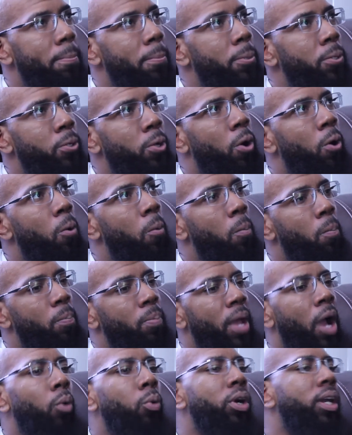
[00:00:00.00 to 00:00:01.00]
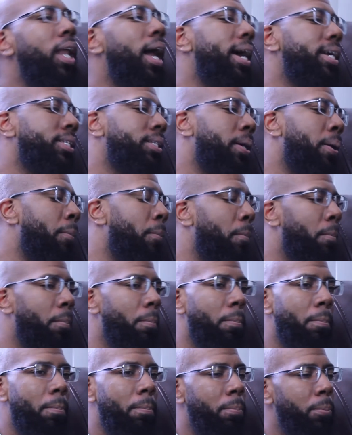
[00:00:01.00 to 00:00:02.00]
So I realized that,
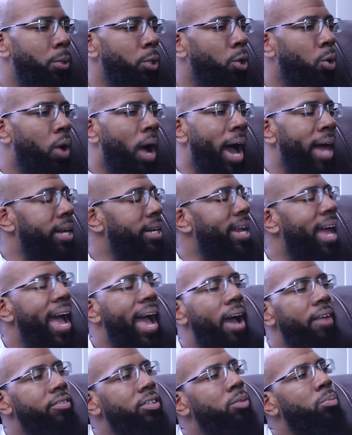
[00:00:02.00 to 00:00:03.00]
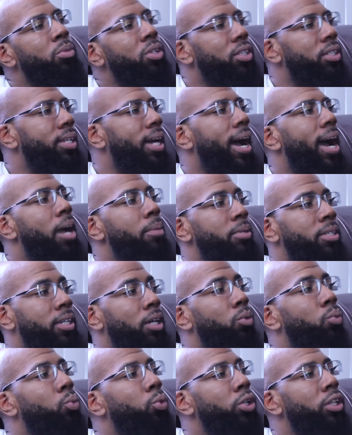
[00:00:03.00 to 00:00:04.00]
you know, I didn't have as much time as I
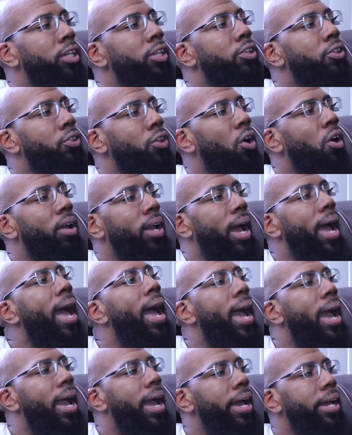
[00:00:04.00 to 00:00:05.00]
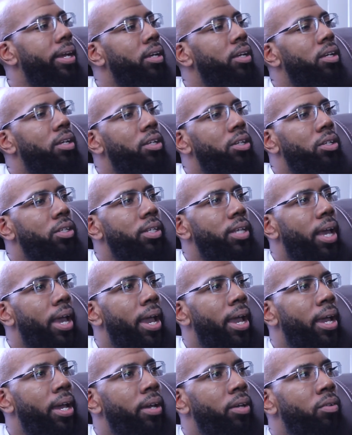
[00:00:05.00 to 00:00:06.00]
really thought I had.
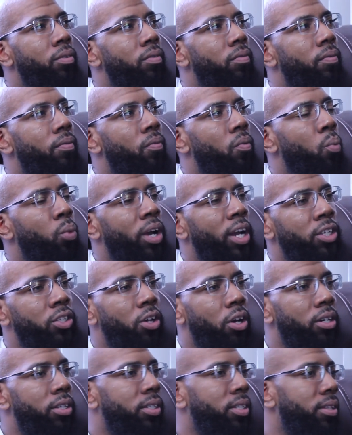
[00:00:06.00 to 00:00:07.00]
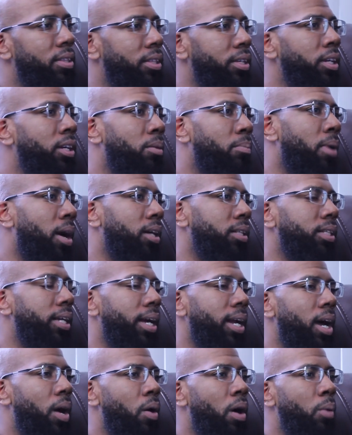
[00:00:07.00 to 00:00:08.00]
And when I started to think about that,
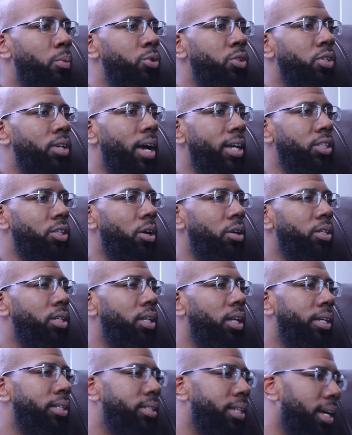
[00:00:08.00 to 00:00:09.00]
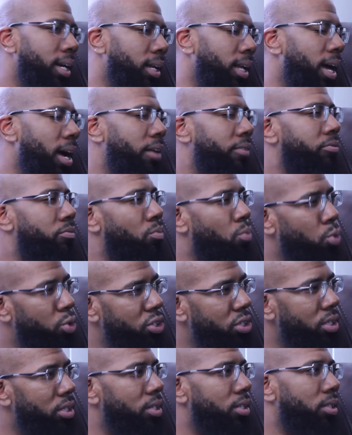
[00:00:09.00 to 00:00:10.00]
I started to take life more
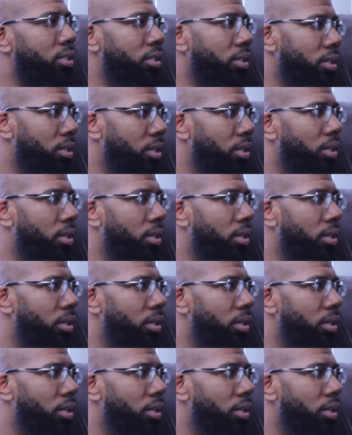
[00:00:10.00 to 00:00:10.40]
seriously.